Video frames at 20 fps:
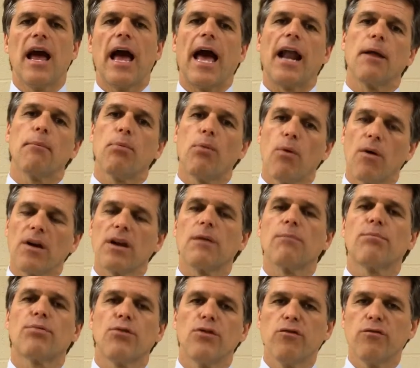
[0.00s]
and important
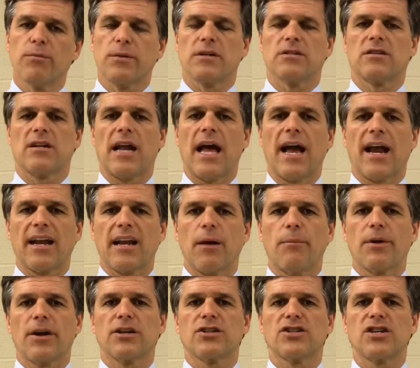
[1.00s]
improvements in
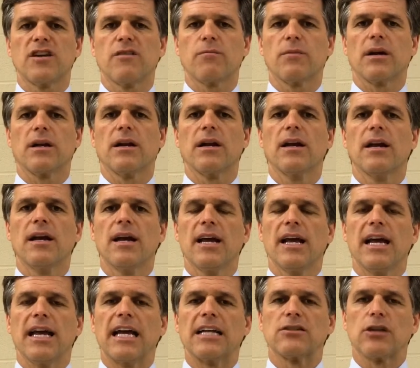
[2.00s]
academic achievement.
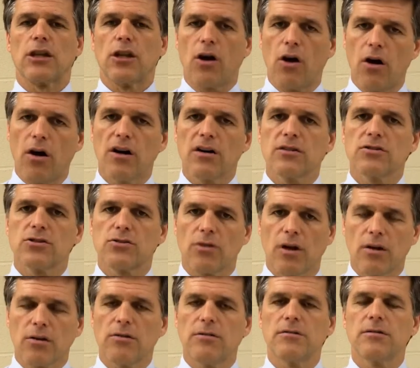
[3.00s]
It's a long
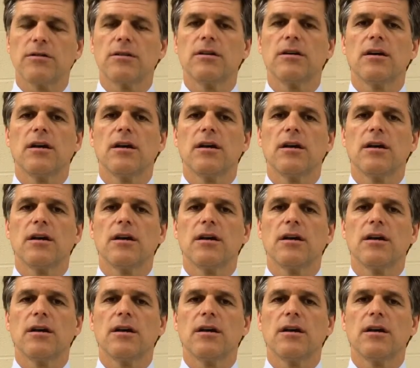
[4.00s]
struggle.